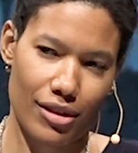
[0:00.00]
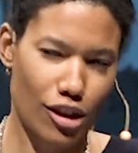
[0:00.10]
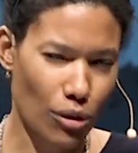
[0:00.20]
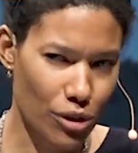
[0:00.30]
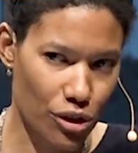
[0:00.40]

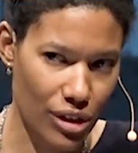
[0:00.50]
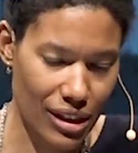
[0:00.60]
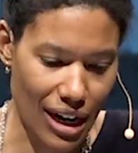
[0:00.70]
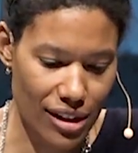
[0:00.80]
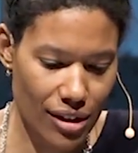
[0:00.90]
So intrigued
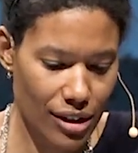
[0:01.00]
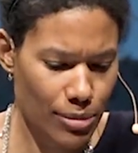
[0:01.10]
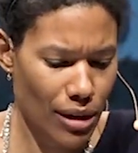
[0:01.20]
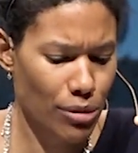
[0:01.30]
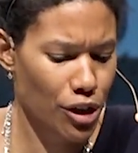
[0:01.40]
that I start to
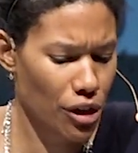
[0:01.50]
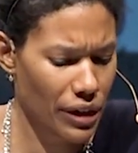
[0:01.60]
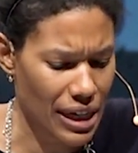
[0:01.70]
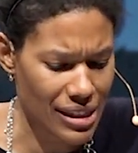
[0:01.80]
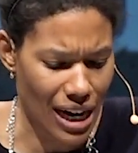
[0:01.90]
become
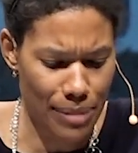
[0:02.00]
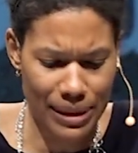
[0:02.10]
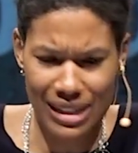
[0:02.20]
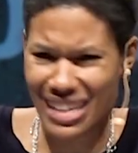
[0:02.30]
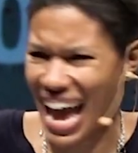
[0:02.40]
curious, and I
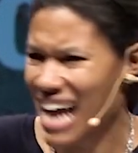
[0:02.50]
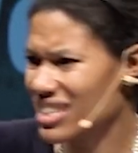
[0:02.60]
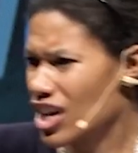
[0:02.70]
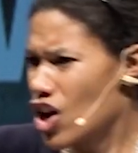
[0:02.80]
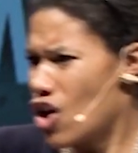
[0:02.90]
begin to ask,
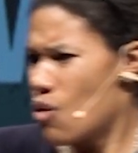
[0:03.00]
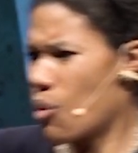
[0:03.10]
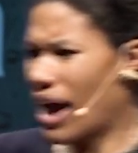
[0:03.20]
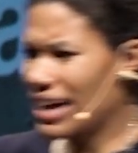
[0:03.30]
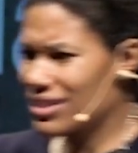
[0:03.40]

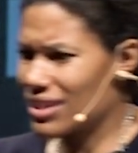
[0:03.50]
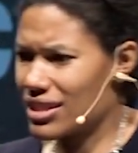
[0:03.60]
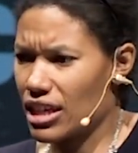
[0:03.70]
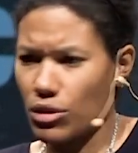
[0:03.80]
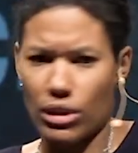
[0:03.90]
why is this
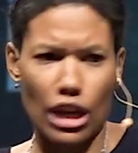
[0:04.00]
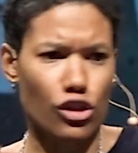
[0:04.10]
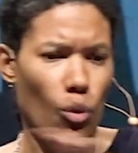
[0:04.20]
thing doing this?